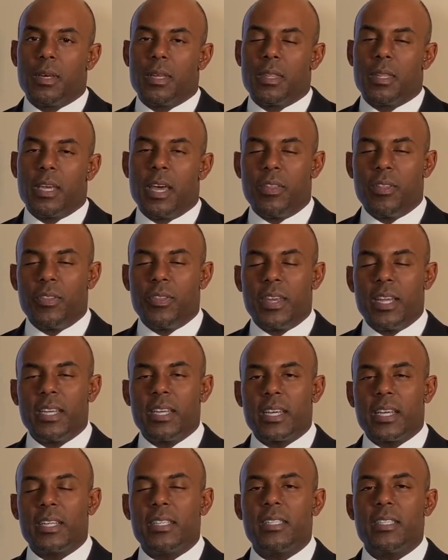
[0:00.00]
The other thing to
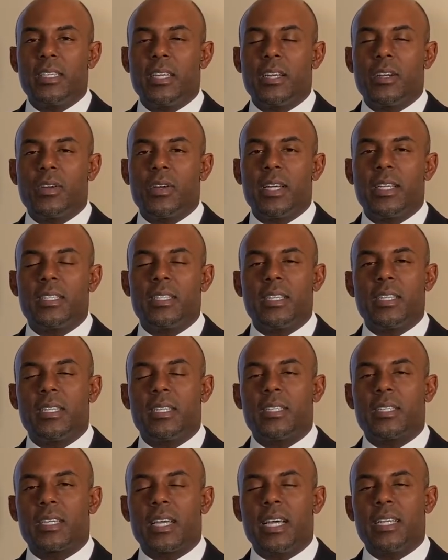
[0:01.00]
consider is to
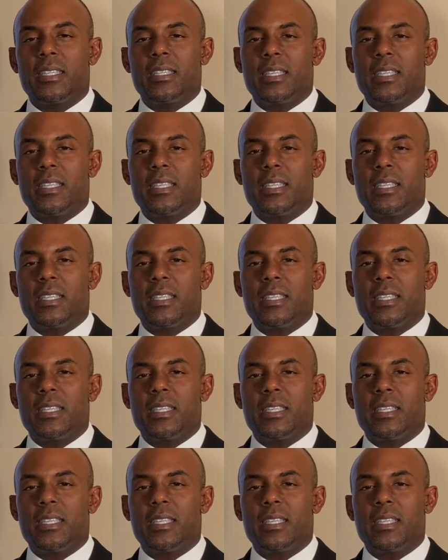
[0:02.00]
discuss